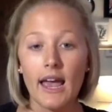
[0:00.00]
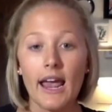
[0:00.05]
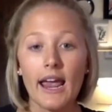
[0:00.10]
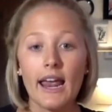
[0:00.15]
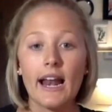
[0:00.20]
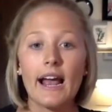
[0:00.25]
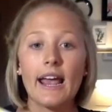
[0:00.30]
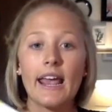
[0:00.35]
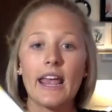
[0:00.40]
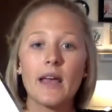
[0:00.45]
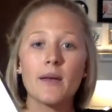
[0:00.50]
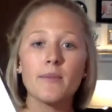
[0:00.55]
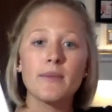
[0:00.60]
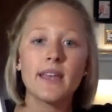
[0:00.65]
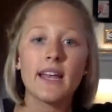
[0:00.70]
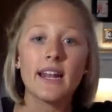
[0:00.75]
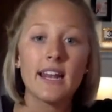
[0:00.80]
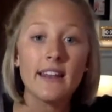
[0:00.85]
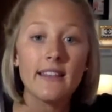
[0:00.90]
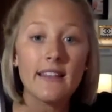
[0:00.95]
And I am
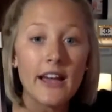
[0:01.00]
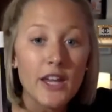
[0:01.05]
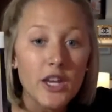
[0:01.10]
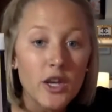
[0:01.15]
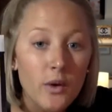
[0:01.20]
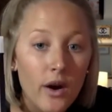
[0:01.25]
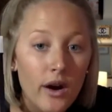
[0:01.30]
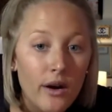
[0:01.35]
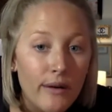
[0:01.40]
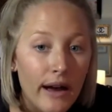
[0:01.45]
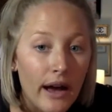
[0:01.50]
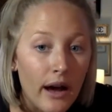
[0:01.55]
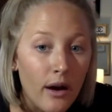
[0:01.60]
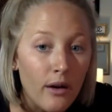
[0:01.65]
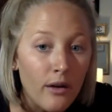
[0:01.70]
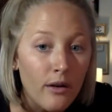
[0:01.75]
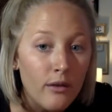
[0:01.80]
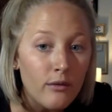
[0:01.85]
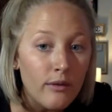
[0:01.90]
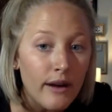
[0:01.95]
getting that
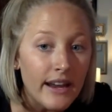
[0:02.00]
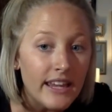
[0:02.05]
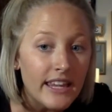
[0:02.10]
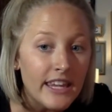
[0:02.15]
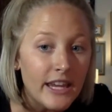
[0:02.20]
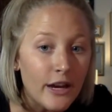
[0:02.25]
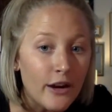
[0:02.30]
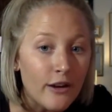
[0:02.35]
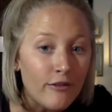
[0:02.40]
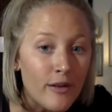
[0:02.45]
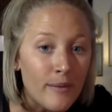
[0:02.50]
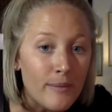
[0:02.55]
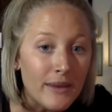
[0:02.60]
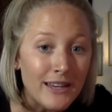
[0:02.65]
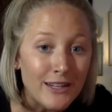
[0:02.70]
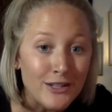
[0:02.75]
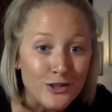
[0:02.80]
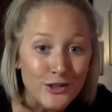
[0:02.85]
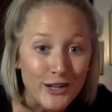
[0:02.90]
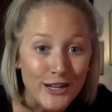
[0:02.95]
URL right here from the
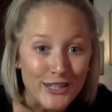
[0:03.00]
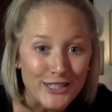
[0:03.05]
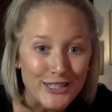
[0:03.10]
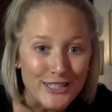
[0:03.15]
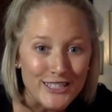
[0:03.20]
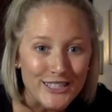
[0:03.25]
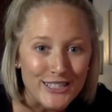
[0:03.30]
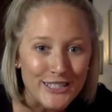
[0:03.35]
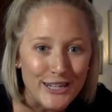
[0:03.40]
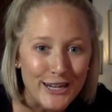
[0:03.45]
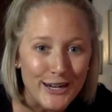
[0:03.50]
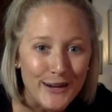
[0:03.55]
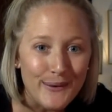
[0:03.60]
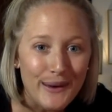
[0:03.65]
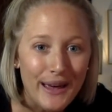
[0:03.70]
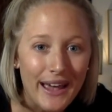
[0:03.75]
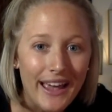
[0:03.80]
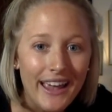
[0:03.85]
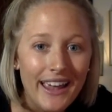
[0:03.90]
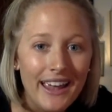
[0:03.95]
instruction sheet,
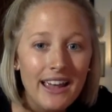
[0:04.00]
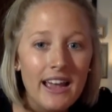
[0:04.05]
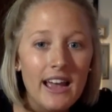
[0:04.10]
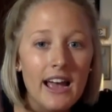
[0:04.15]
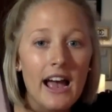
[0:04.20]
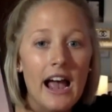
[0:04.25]
okay?